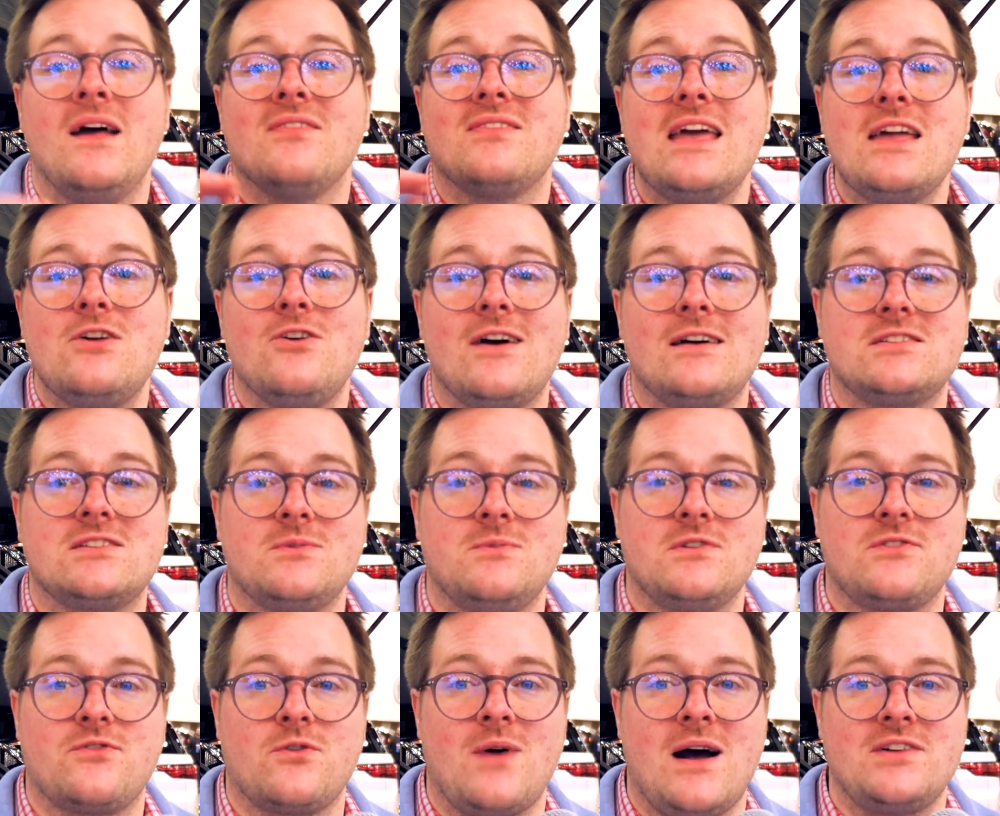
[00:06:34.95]
Thank you guys so
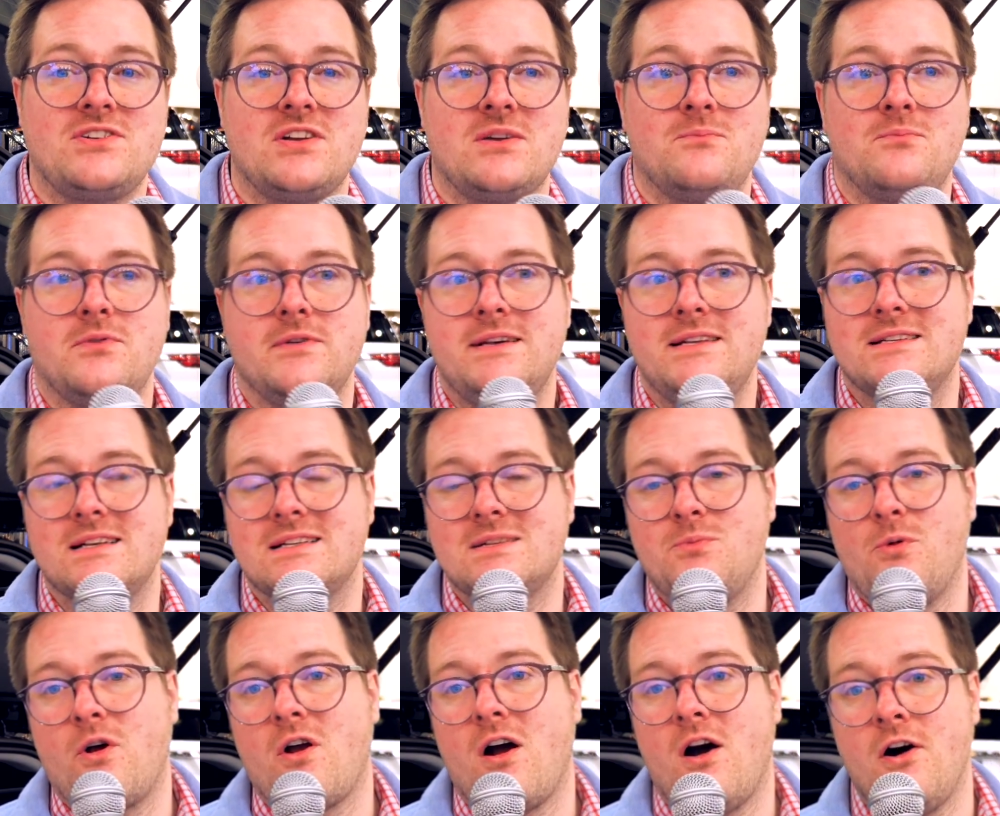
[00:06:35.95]
much for watching. Please
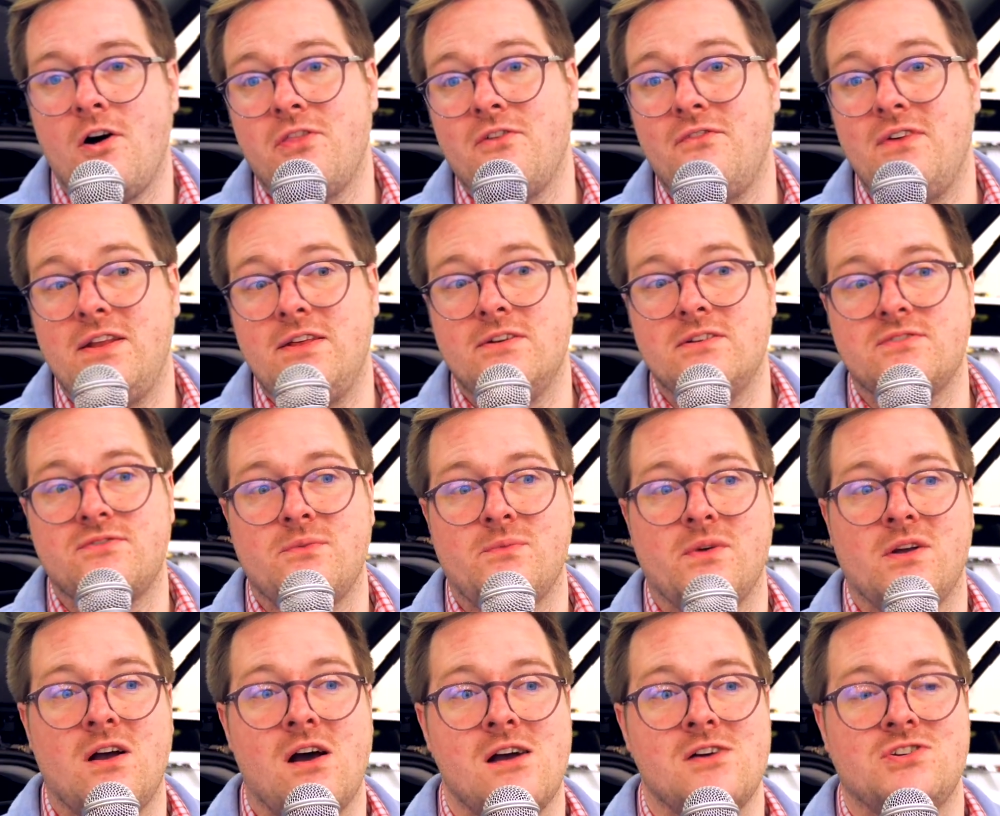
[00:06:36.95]
explore all the videos from
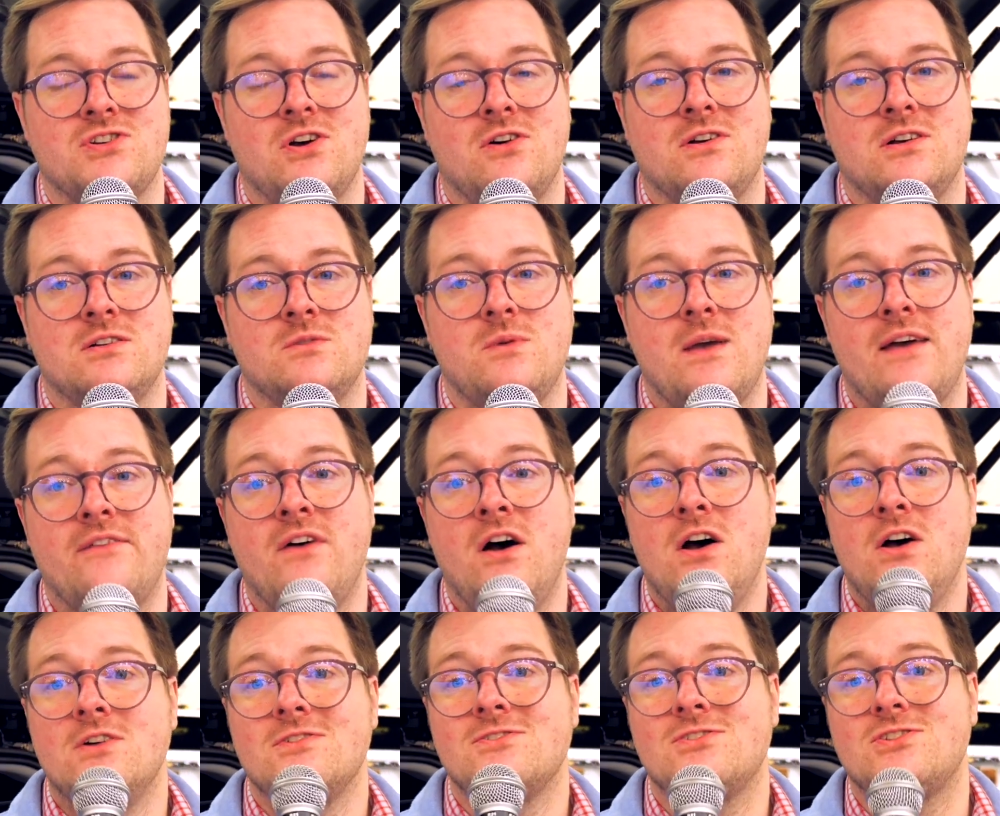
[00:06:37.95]
the car show, because we have
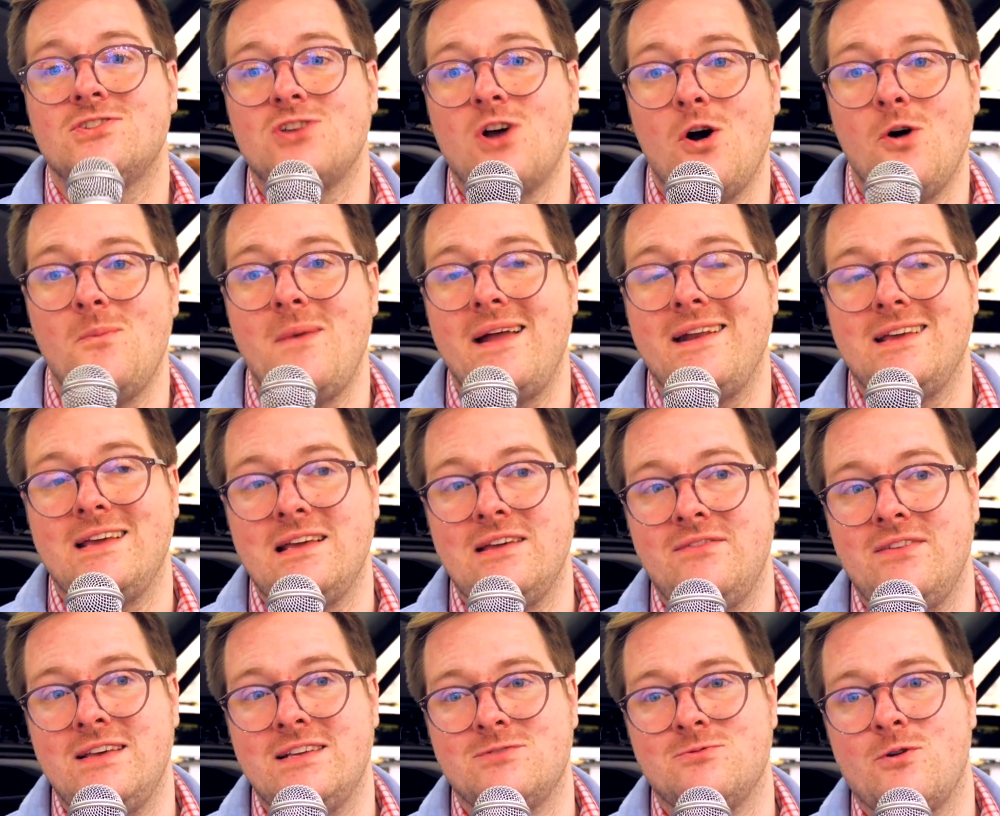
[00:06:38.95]
so many
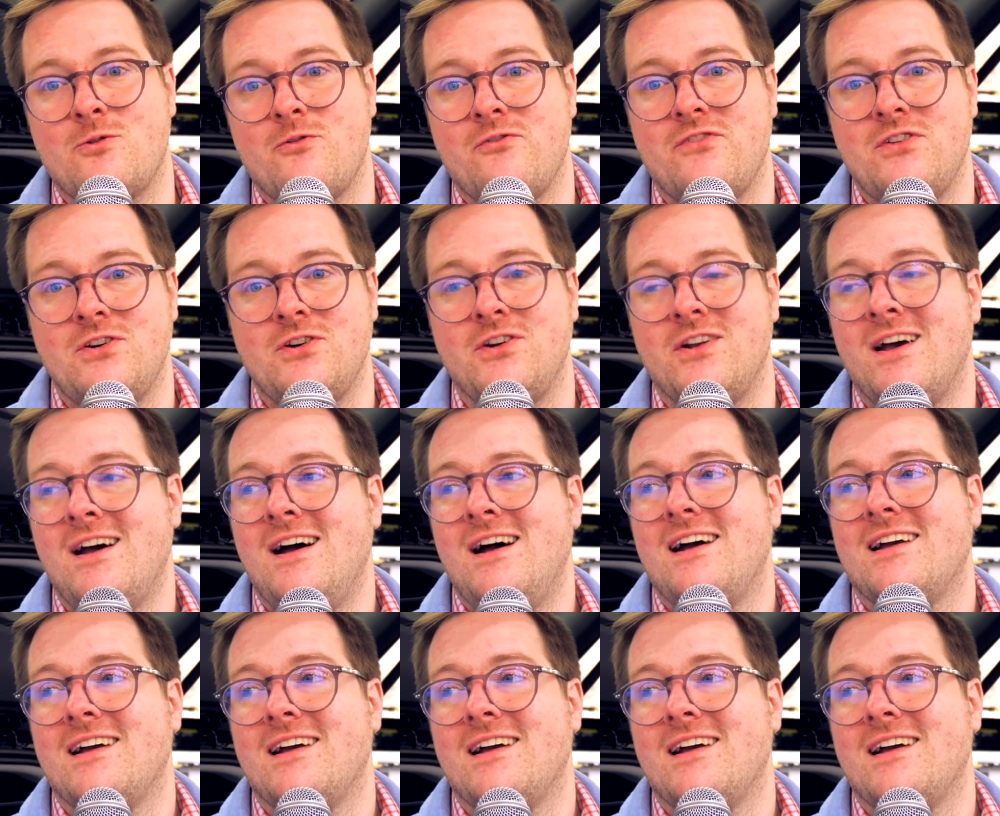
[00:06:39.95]
EVs we reviewed.